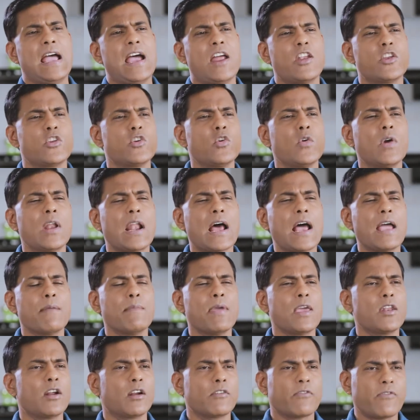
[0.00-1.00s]
And you and I
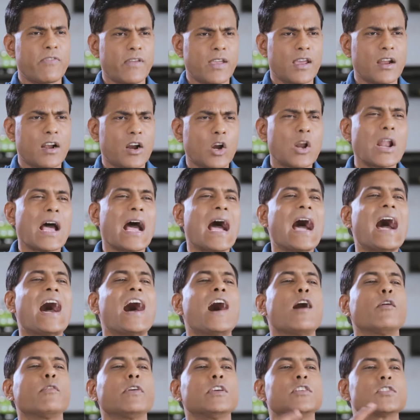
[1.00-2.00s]
may not figure out
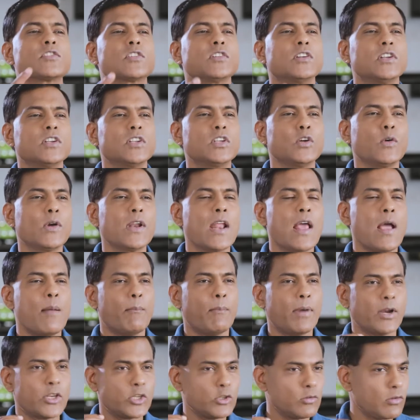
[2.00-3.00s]
how He's going to do it,
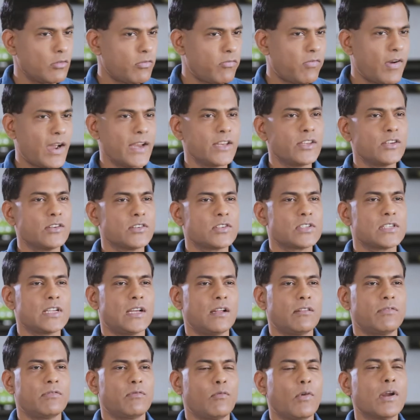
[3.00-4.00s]
but you will find
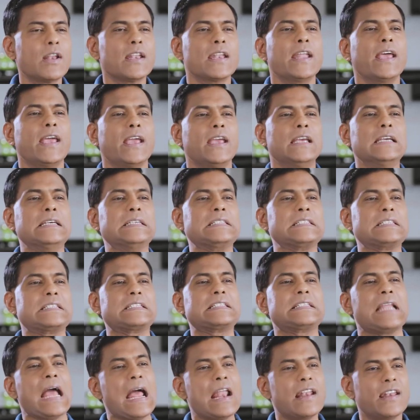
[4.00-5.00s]
yourself one day
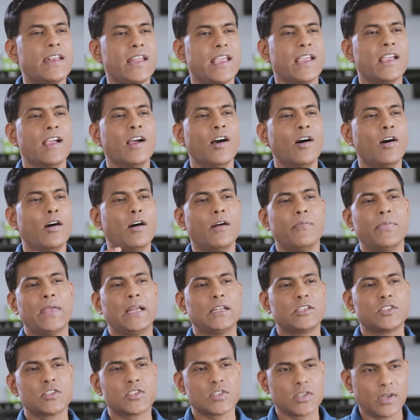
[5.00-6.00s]
standing on
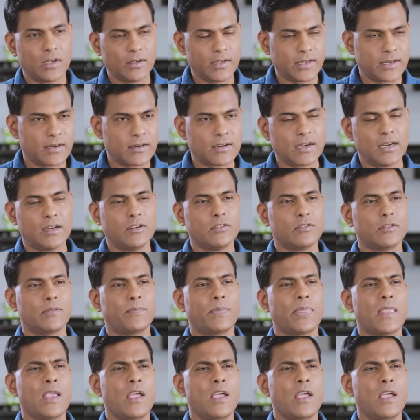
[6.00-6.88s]
that solid ground.